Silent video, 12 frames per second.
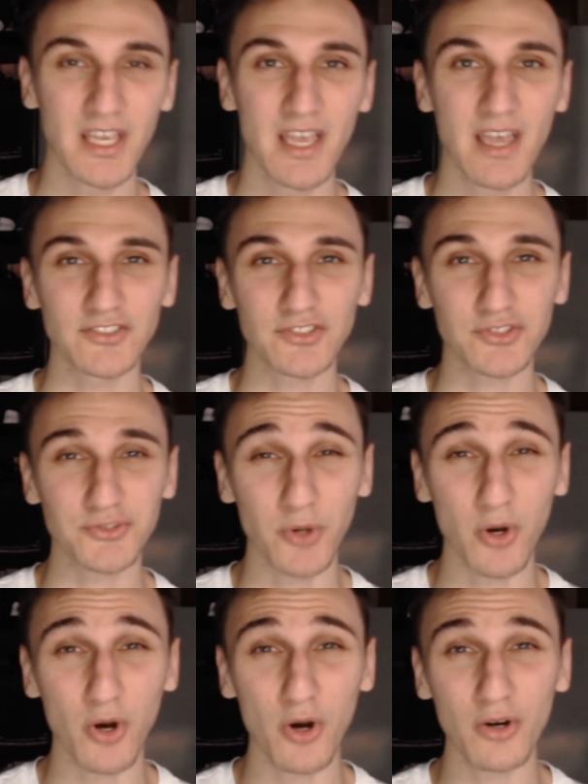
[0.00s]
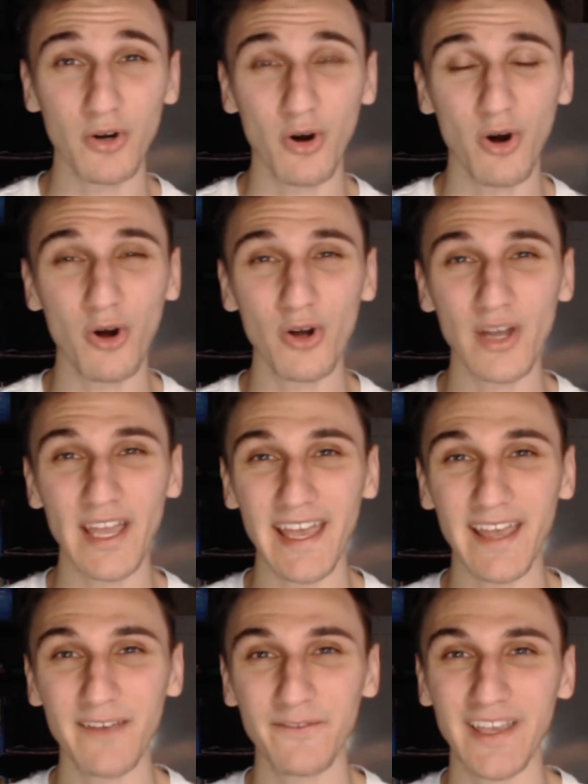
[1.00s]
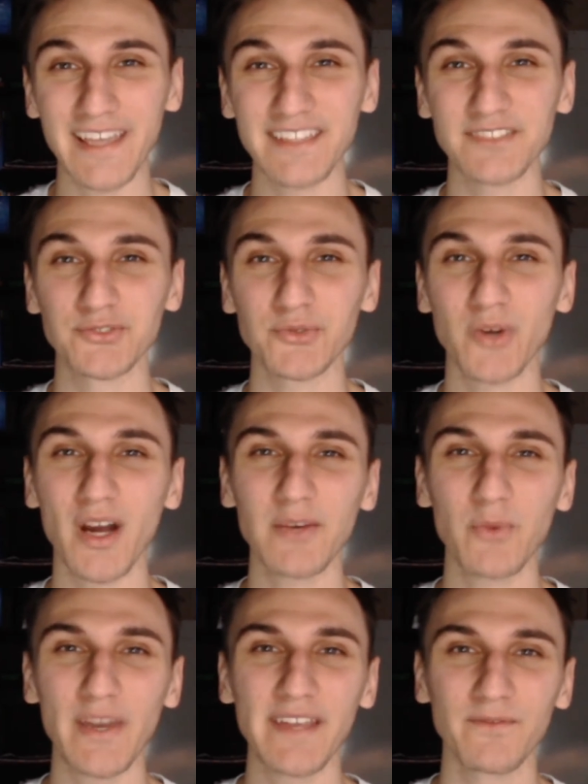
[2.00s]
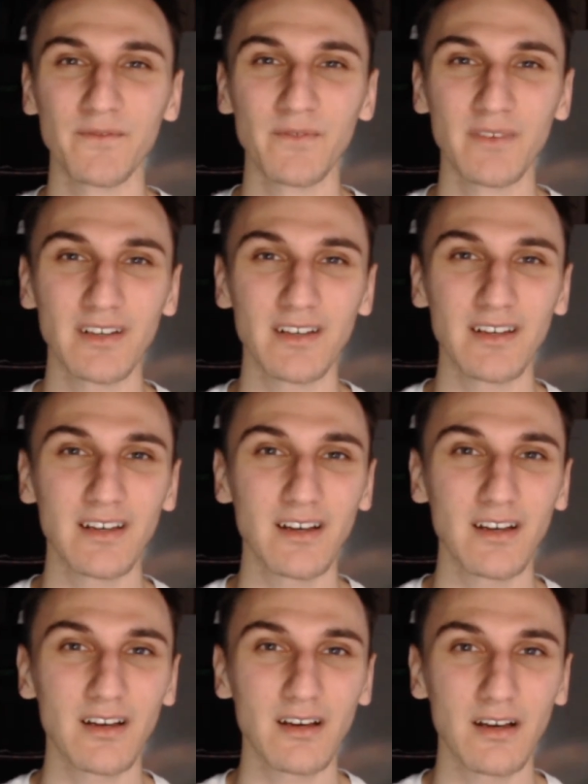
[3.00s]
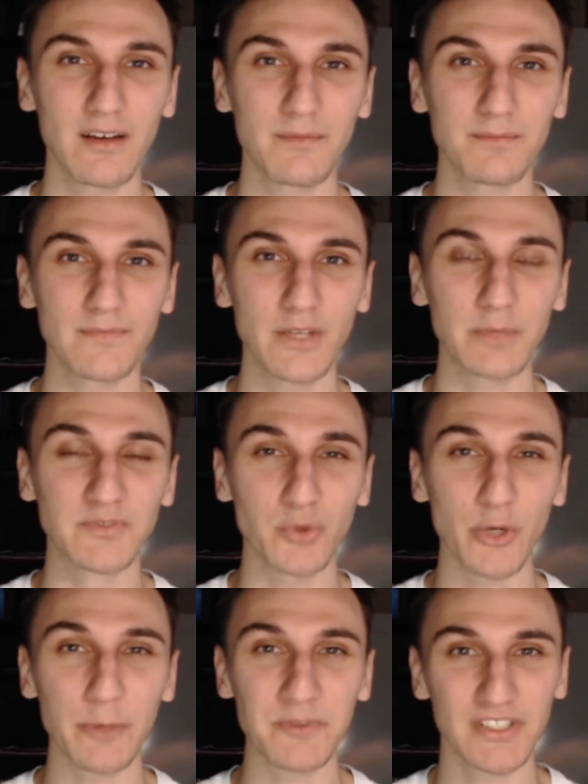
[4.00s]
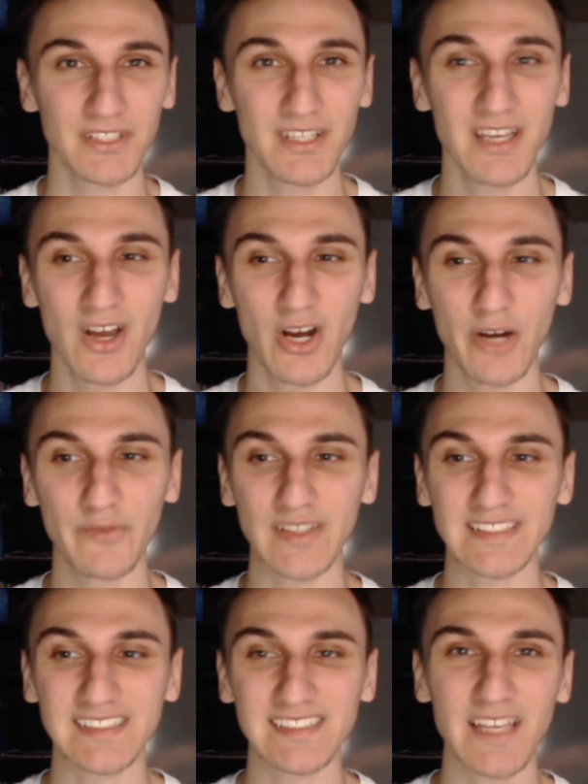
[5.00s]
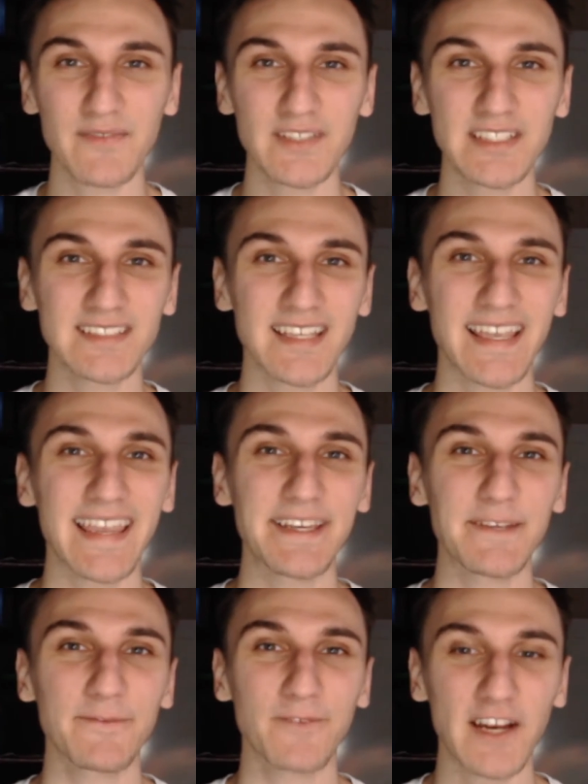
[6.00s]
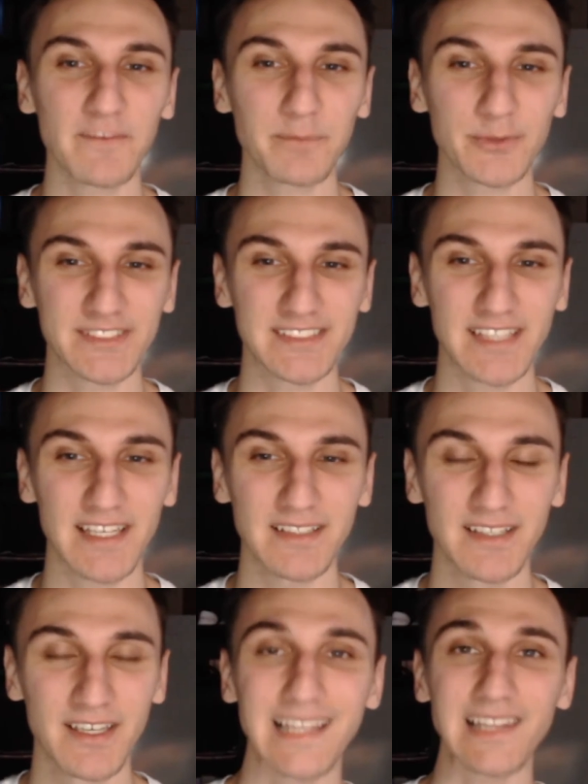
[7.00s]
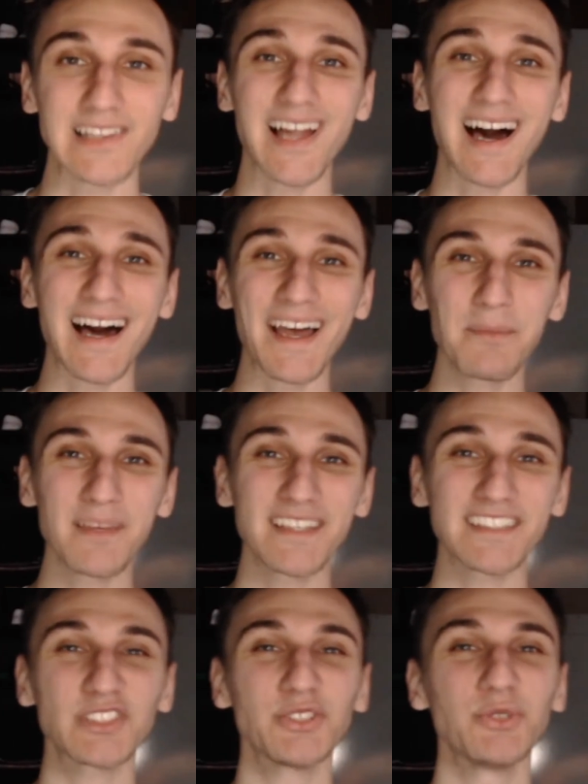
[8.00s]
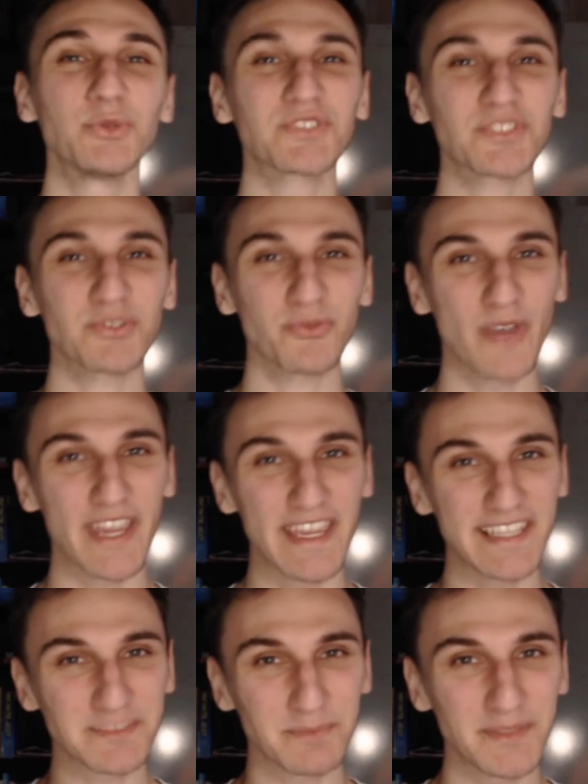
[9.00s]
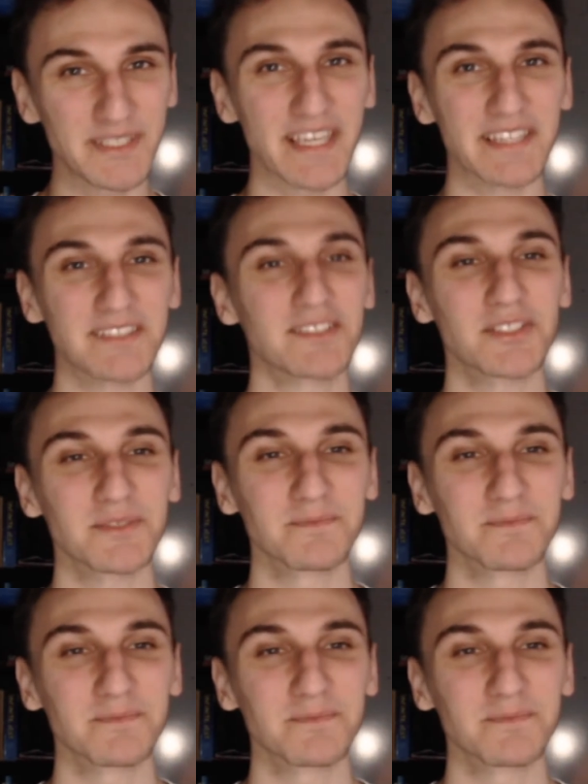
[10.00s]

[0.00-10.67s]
straw all have a dry weight absorption of 70 to 85%. Lime is used to raise pH.